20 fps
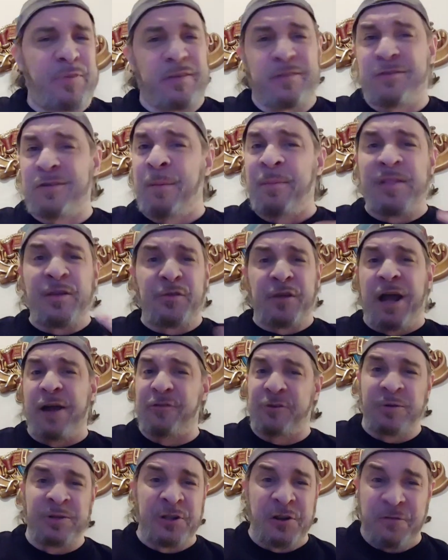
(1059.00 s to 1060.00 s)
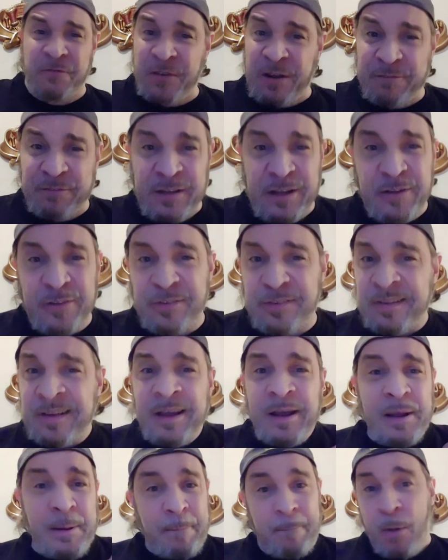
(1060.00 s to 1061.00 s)
Some of these guys are in their 50s.
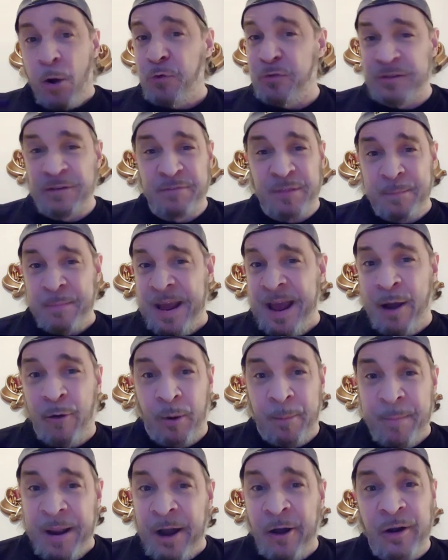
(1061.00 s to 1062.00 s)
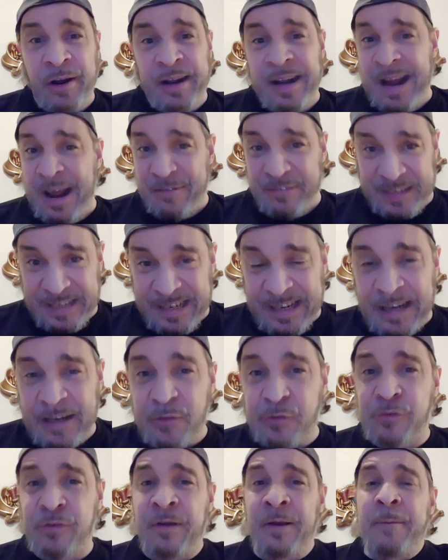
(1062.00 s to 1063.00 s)
Most of them now are married and have
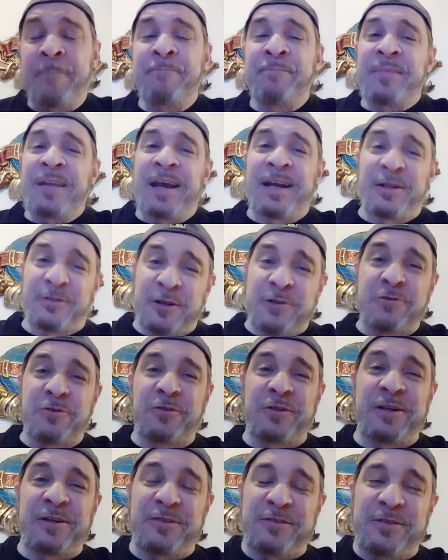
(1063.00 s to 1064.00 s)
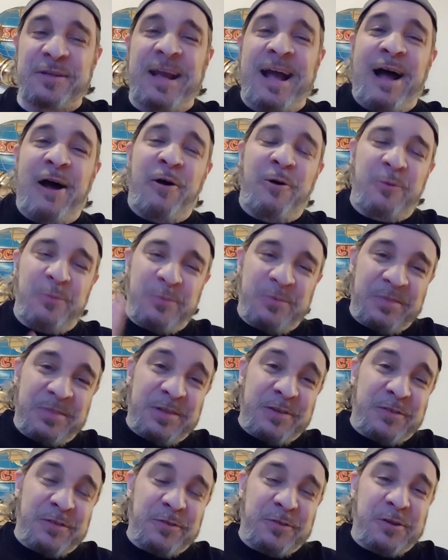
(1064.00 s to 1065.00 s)
kids. And it's interesting to see how
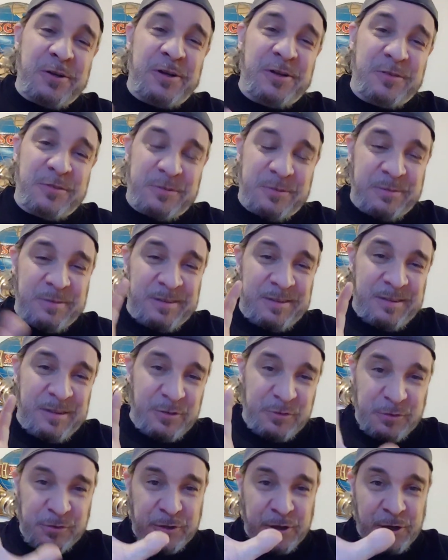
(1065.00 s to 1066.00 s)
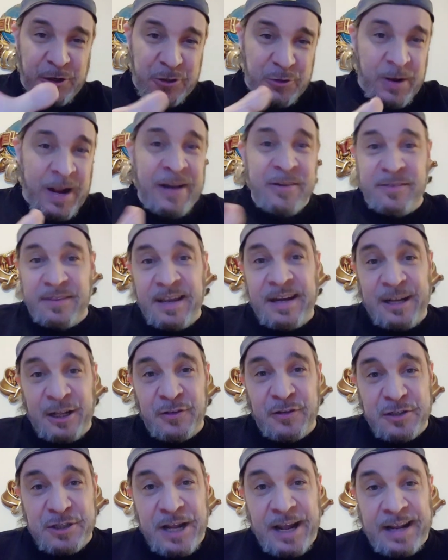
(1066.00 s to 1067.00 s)
this is going to translate
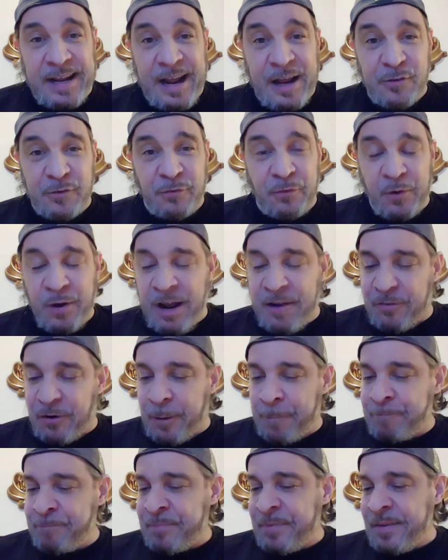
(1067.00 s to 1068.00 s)
into Jackass Forever.